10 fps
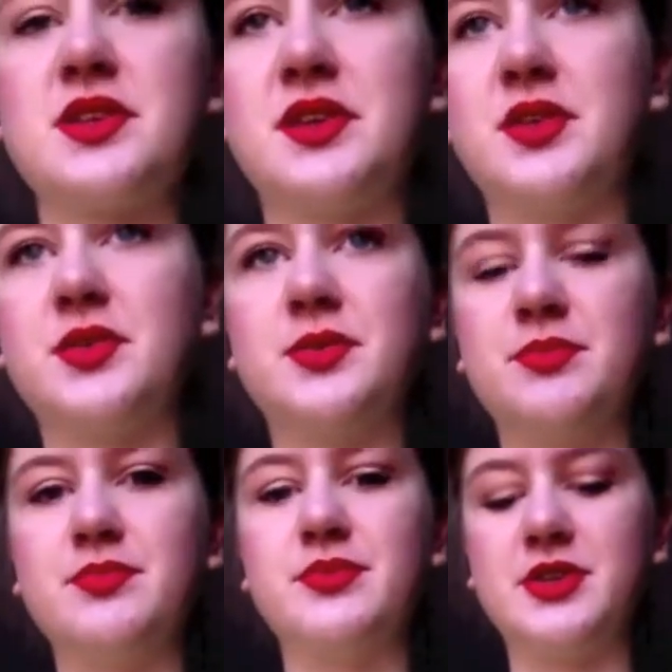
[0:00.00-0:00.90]
little
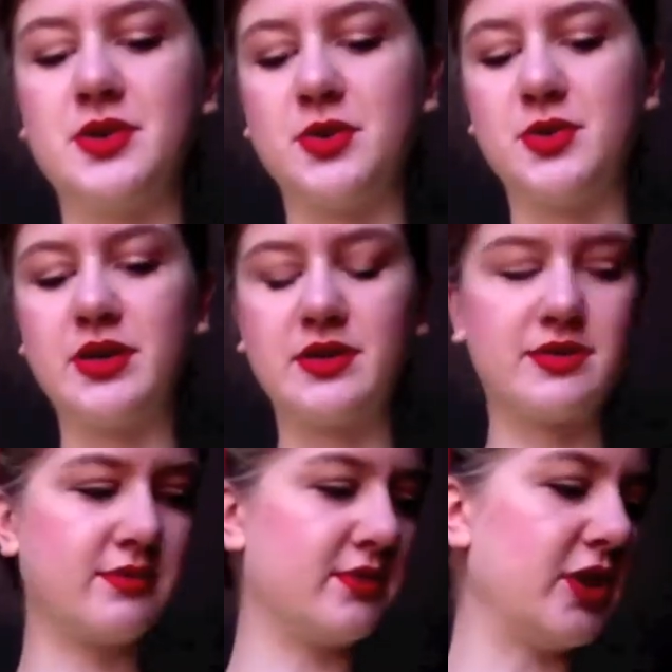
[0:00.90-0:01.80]

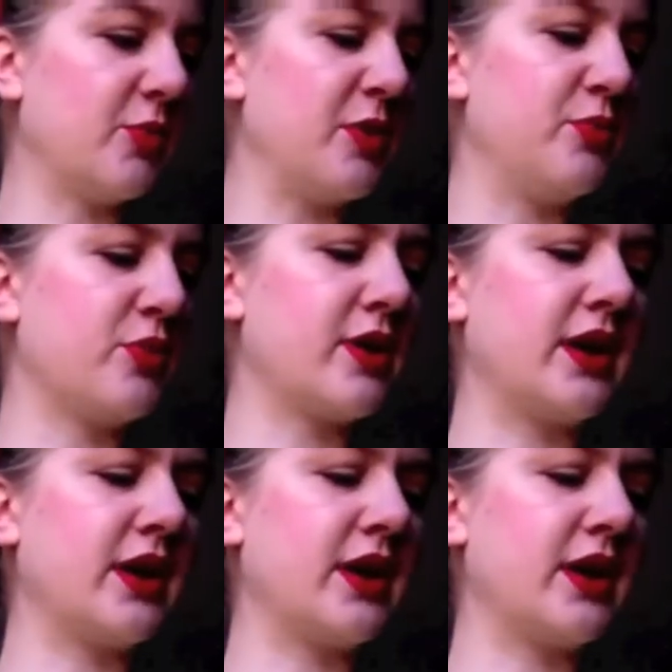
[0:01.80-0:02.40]
bit broken.